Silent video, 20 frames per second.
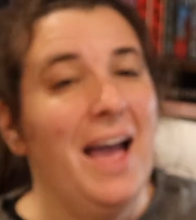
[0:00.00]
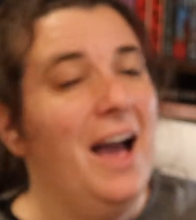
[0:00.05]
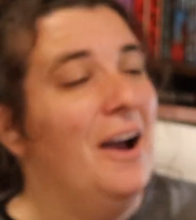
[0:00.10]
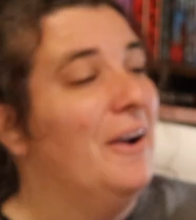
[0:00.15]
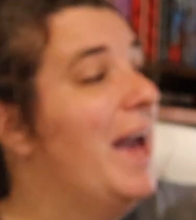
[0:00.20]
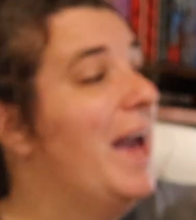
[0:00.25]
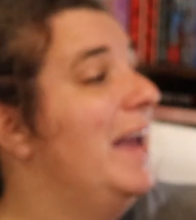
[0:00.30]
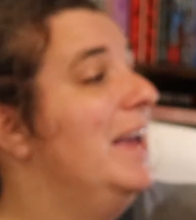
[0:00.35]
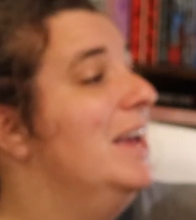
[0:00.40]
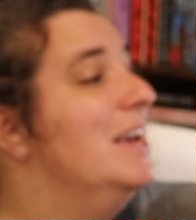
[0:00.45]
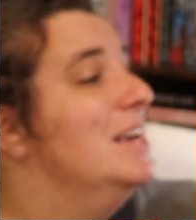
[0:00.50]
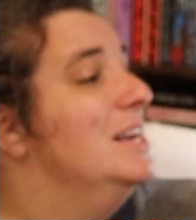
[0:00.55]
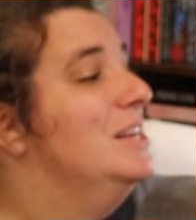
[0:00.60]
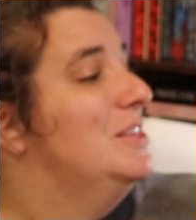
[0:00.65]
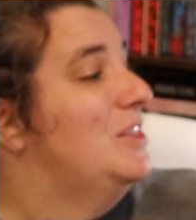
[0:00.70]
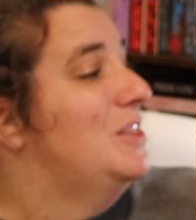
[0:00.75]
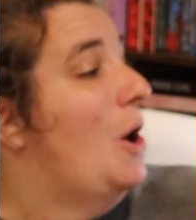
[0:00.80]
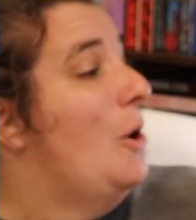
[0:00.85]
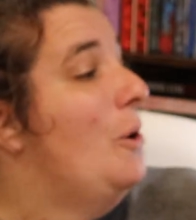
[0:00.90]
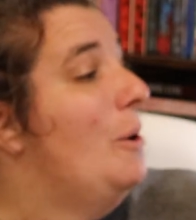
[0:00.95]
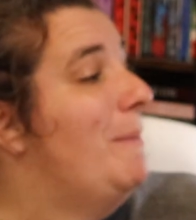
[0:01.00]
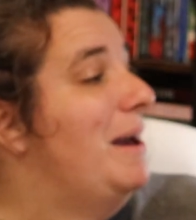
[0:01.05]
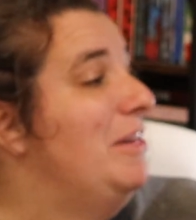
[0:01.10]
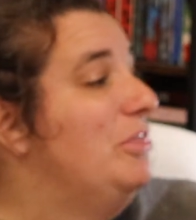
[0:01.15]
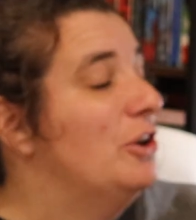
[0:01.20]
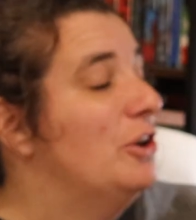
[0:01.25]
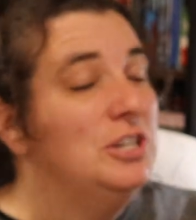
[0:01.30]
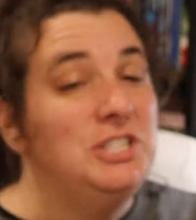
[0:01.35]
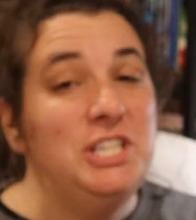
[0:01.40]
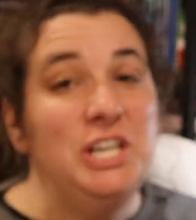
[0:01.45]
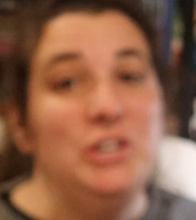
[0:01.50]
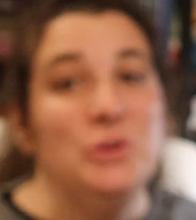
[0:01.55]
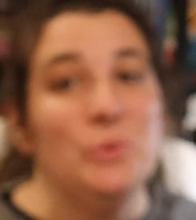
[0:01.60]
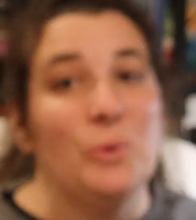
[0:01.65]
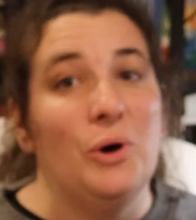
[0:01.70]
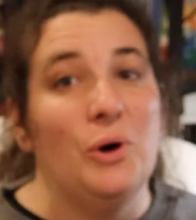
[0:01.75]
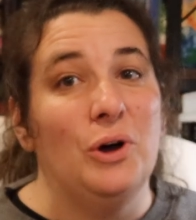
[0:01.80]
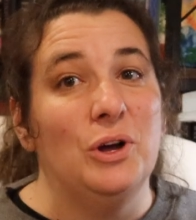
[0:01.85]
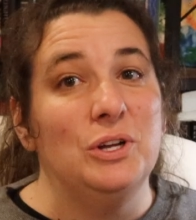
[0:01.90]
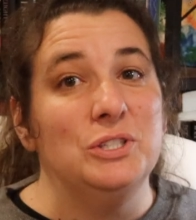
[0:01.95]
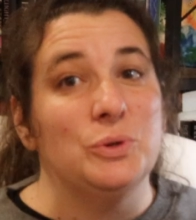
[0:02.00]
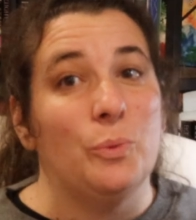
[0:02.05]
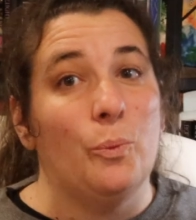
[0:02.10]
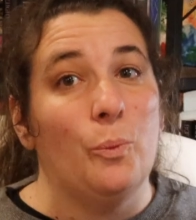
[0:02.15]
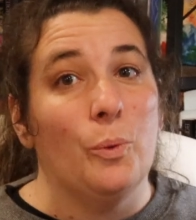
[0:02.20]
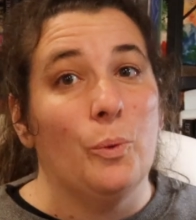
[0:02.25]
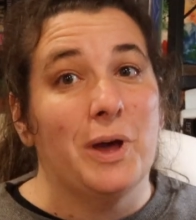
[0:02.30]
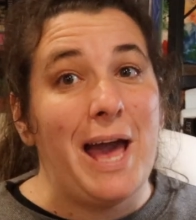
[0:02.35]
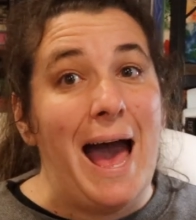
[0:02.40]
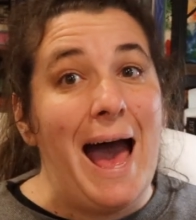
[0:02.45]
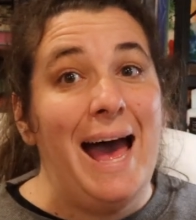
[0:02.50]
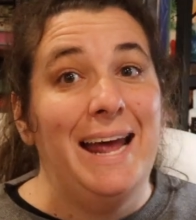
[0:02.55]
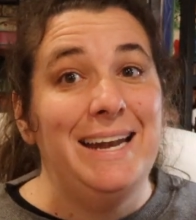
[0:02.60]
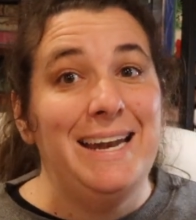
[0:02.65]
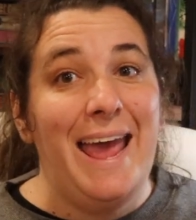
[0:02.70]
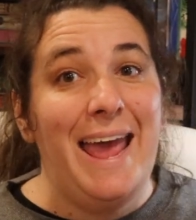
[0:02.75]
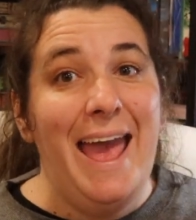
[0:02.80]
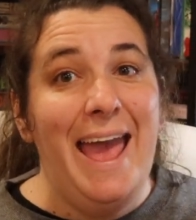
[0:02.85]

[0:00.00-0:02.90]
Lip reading: Okay, so my 13-year-old got